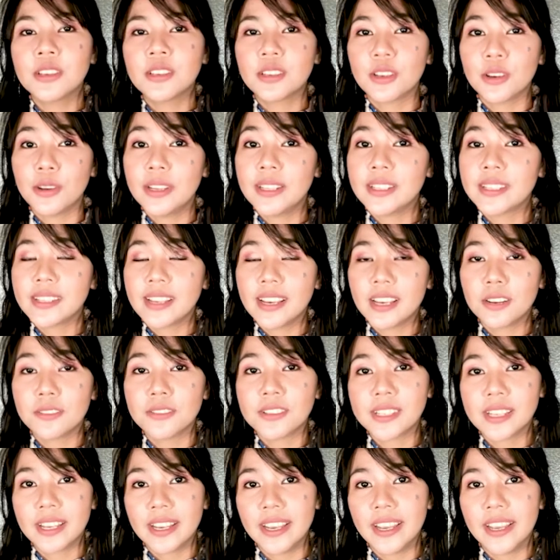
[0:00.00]
So instead
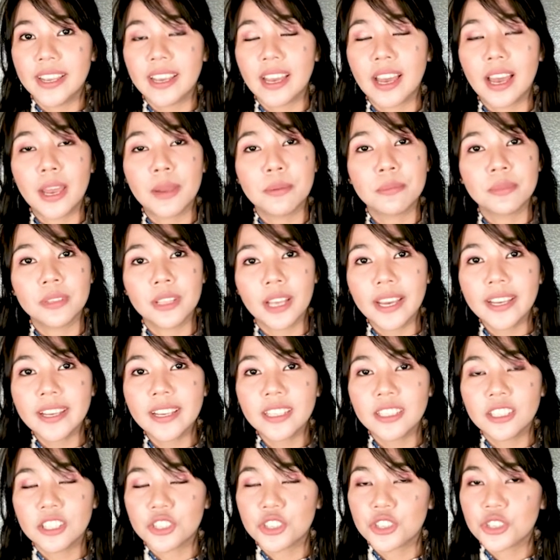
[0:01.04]
of saying, I'm
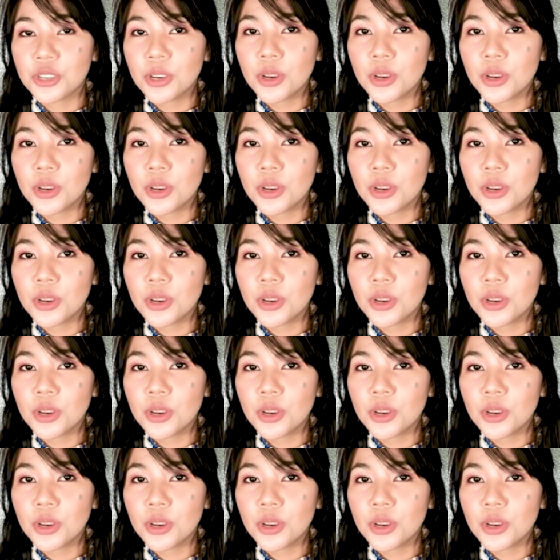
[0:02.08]
liking the